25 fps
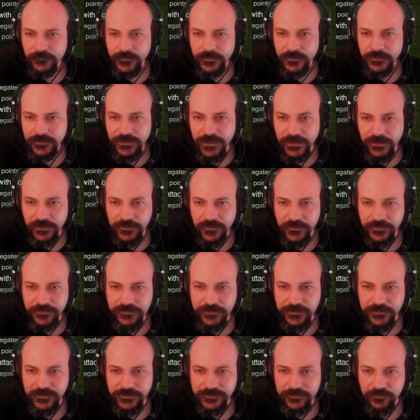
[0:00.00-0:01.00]
Yeah, look at this.
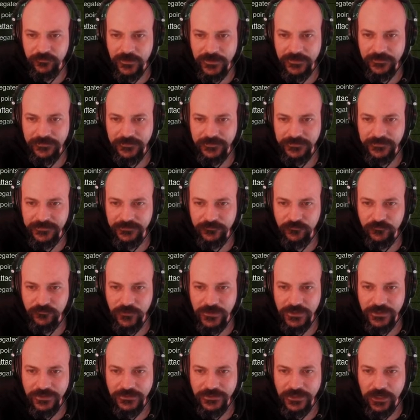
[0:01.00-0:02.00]
This wraith is
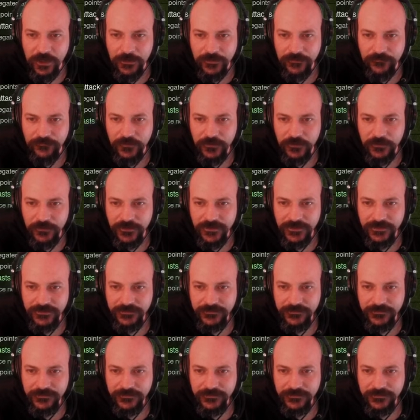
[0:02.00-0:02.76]
really going for it.